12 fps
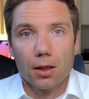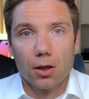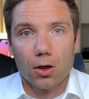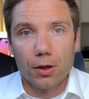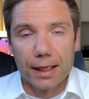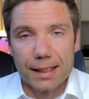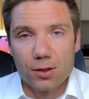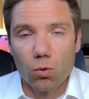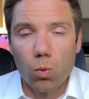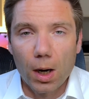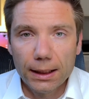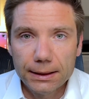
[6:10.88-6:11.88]
Okay, so
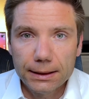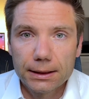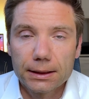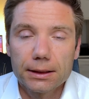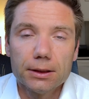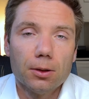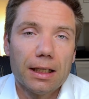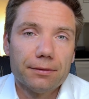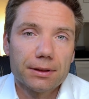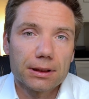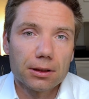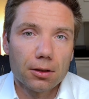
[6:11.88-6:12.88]
once you have
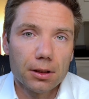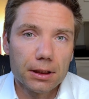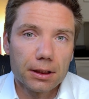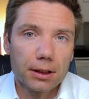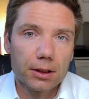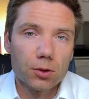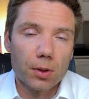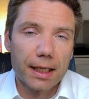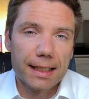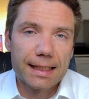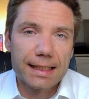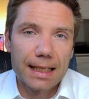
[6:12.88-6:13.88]
started to
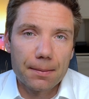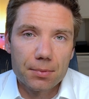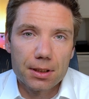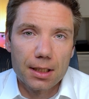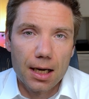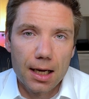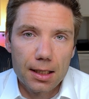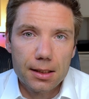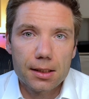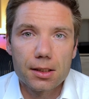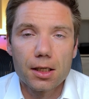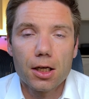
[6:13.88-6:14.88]
accept
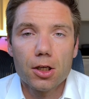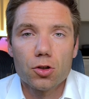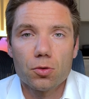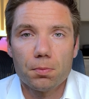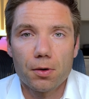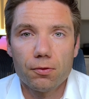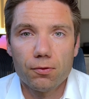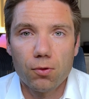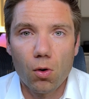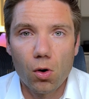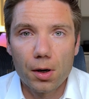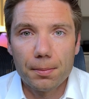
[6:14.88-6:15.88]
tasks to
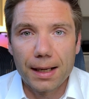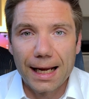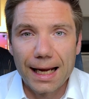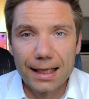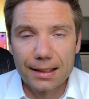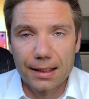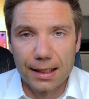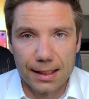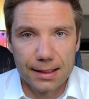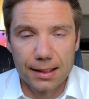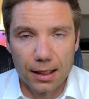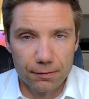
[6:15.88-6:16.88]
perform at the
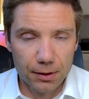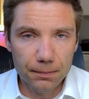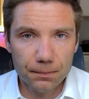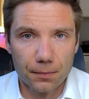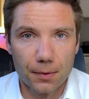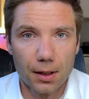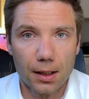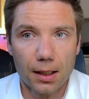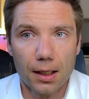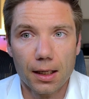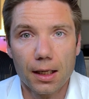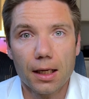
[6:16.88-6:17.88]
next level,
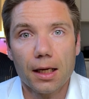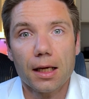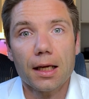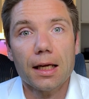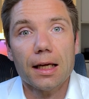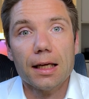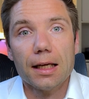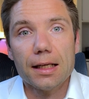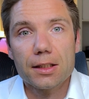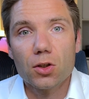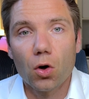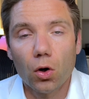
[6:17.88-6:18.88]
it's
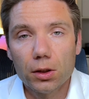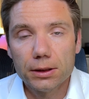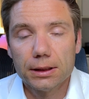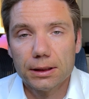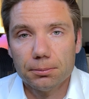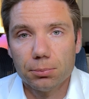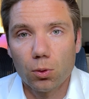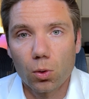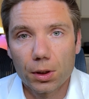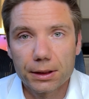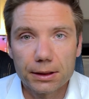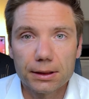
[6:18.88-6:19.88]
also
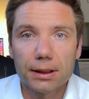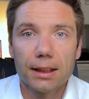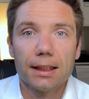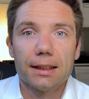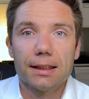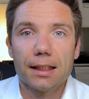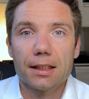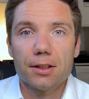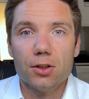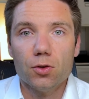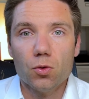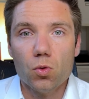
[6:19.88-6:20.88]
important that
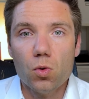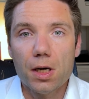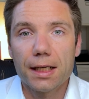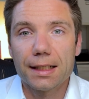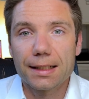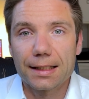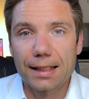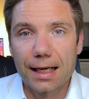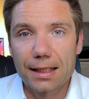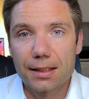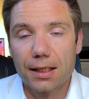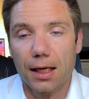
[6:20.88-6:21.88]
you
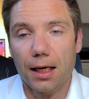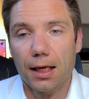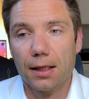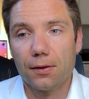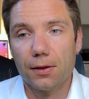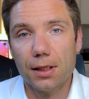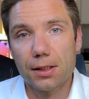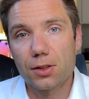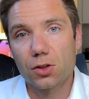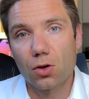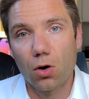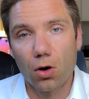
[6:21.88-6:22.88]
get this
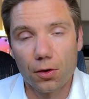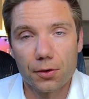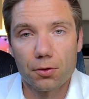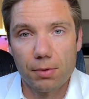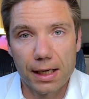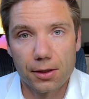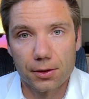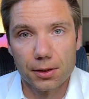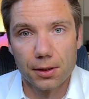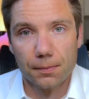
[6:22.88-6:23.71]
on the record,